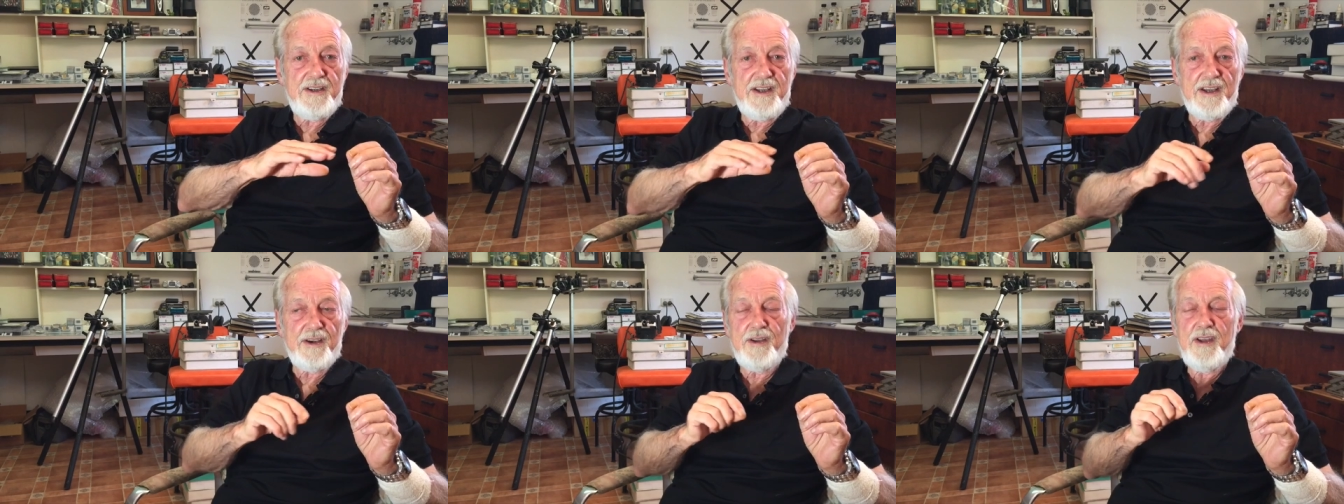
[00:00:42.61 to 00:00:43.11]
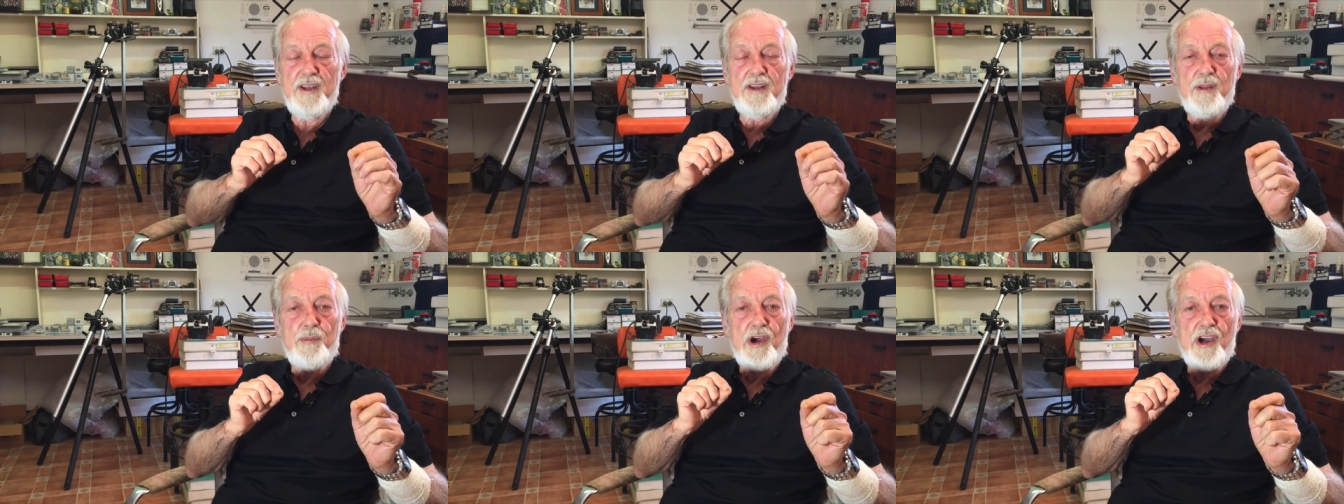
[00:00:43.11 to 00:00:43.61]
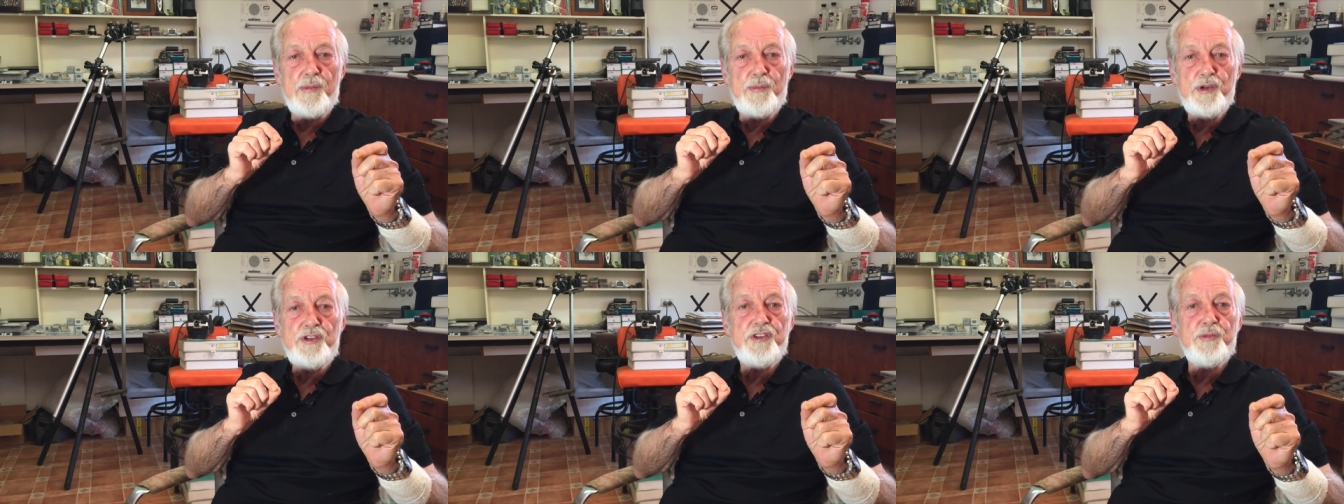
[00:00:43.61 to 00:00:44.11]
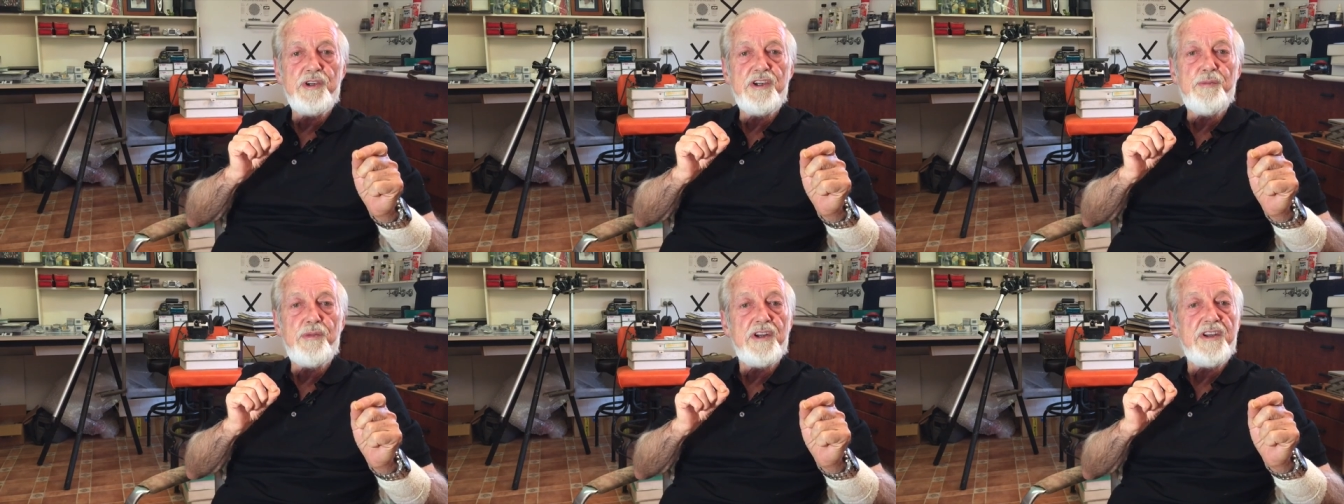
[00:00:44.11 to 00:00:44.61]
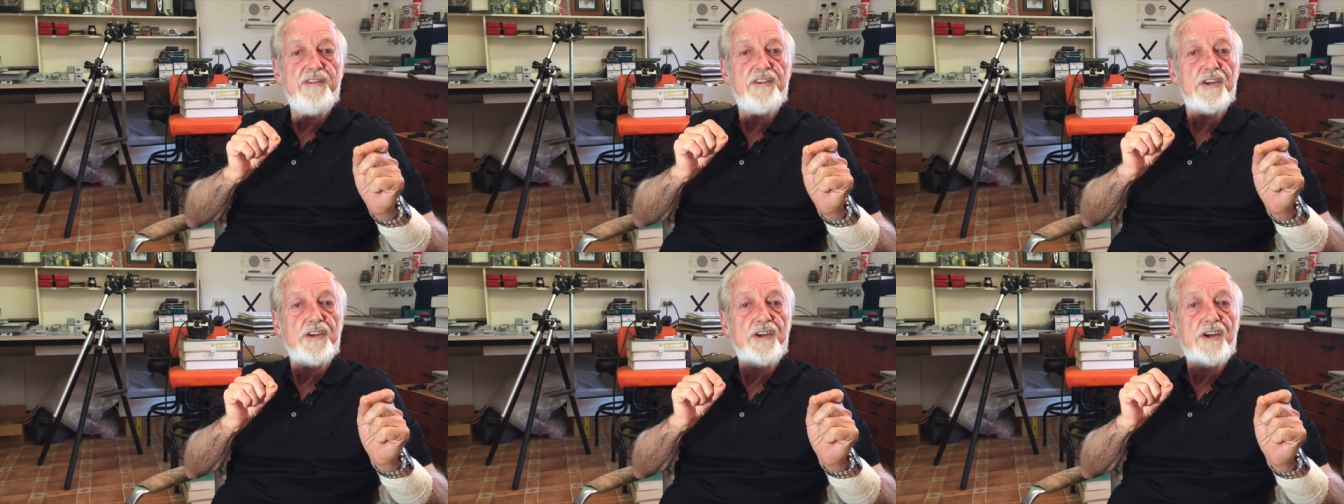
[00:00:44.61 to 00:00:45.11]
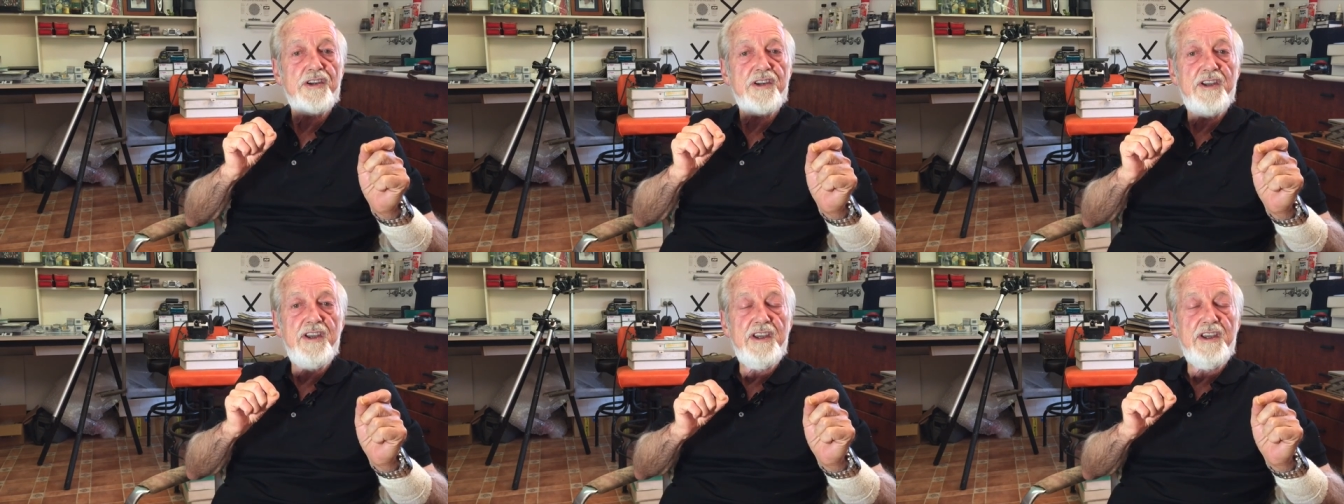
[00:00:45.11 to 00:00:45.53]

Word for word: Now, the Pied Butcherbird, believe it or not,